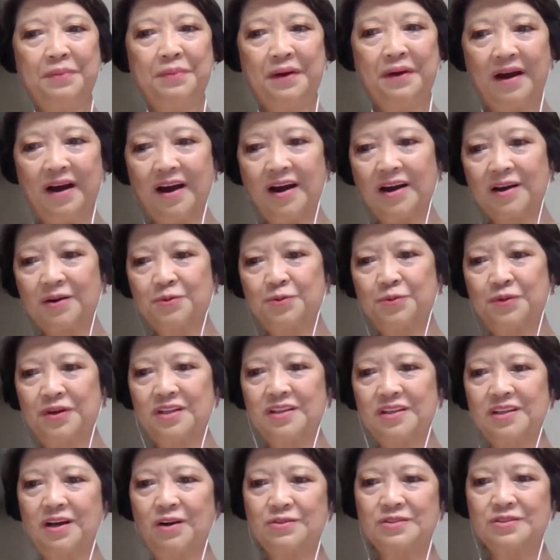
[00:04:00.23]
come back
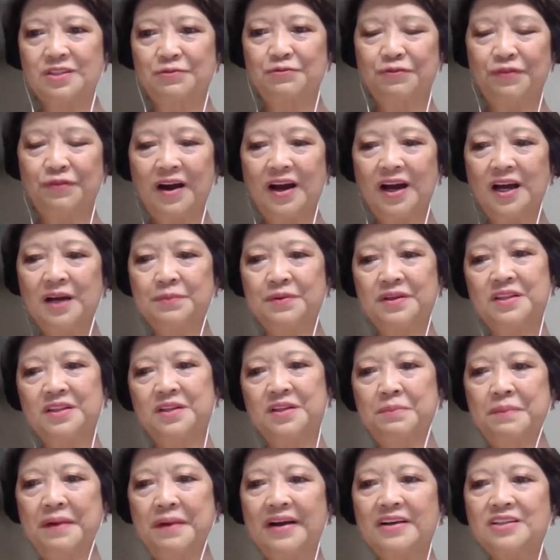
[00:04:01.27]
1,005,
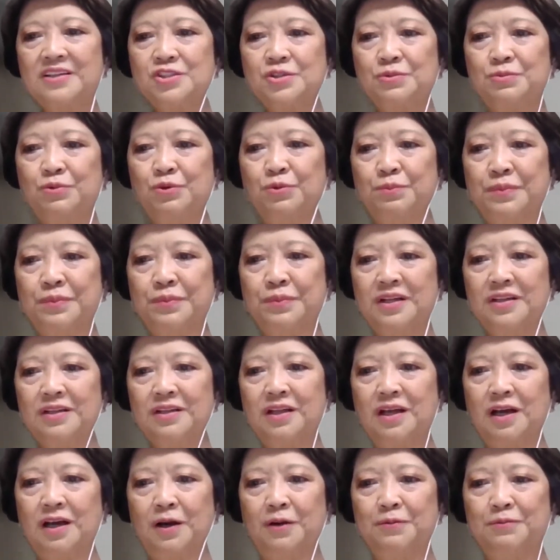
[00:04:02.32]
and the maximum
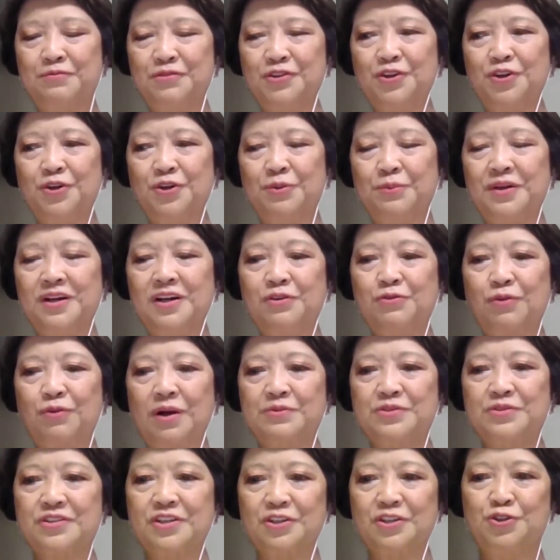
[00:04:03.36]

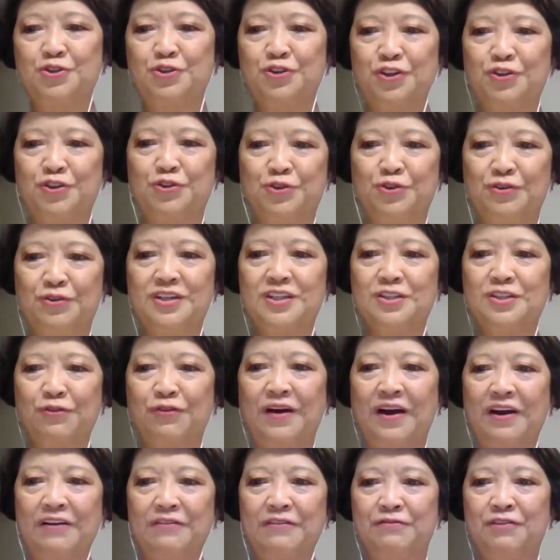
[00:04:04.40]
milligrams that you can do is
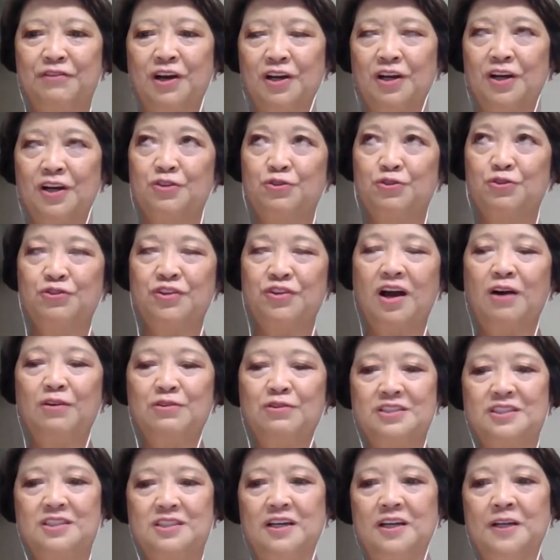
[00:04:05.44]

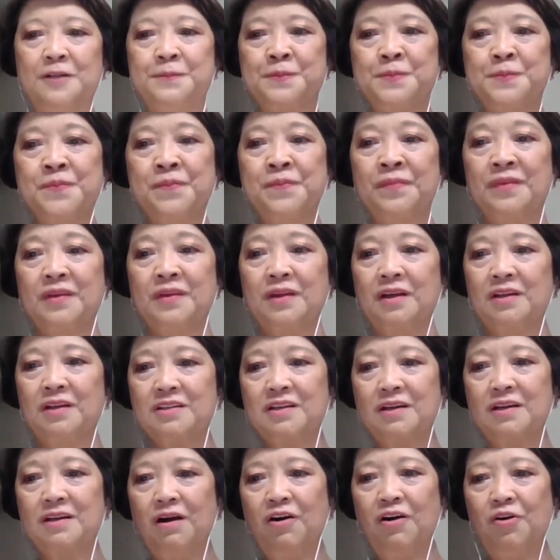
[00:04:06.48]
2,000. And
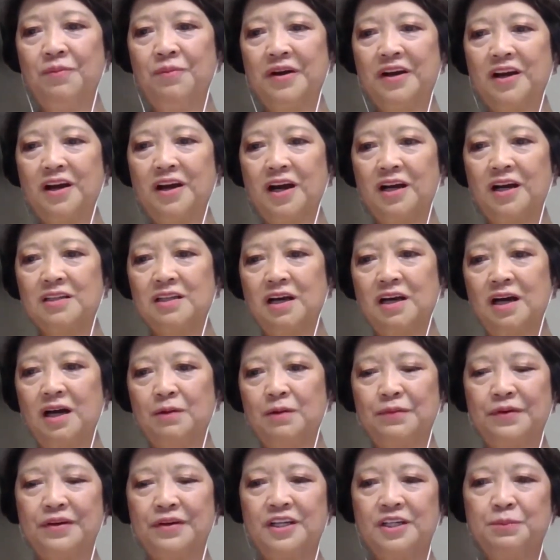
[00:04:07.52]
say, oh my God,
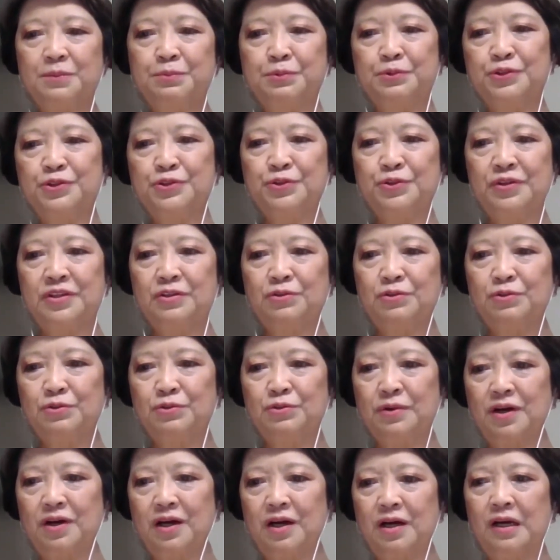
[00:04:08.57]
I'm gonna put you
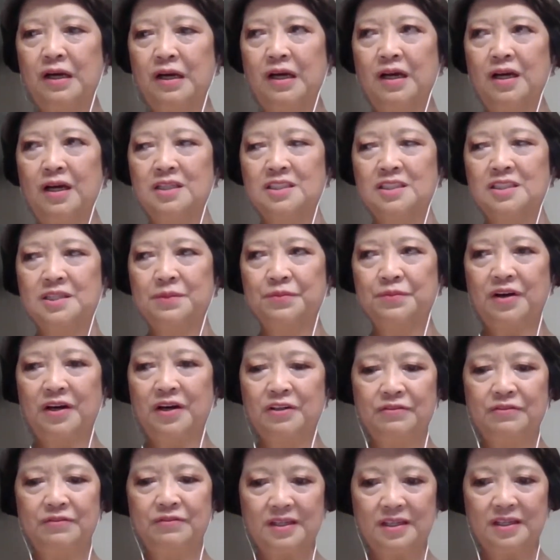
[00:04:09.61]
into some
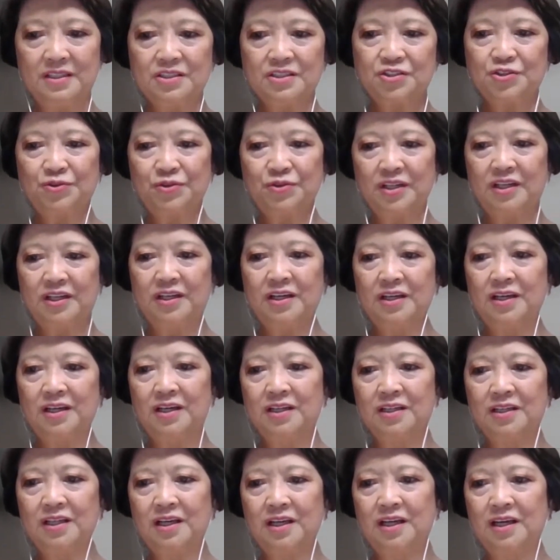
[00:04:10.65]
kind of
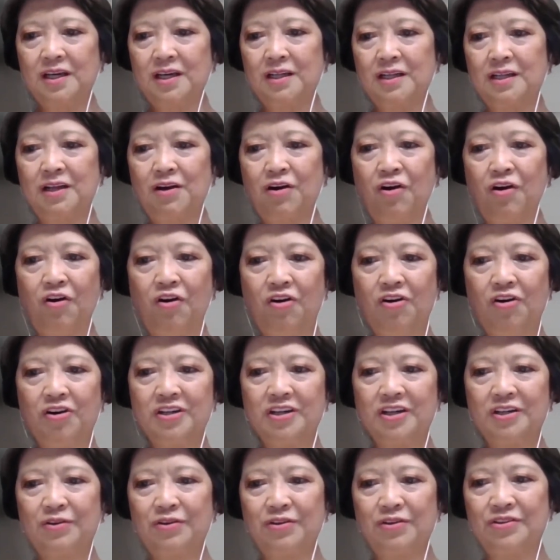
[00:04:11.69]
insulin, and
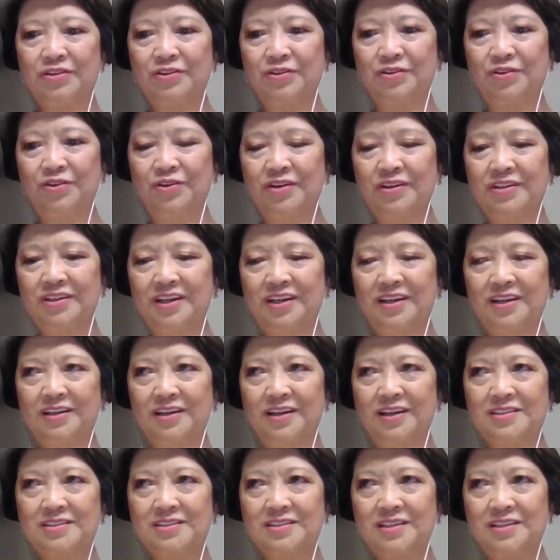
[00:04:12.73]
on and on and on.
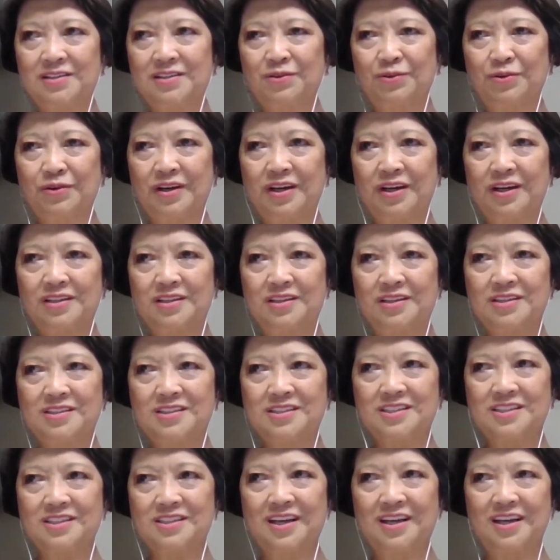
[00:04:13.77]
And I said, okay,
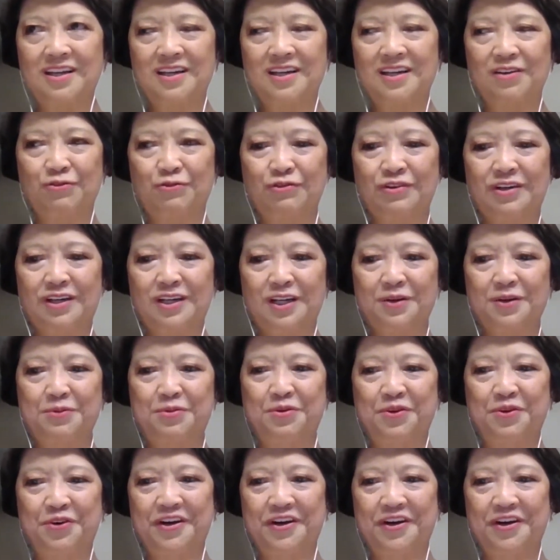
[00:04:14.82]
this is getting really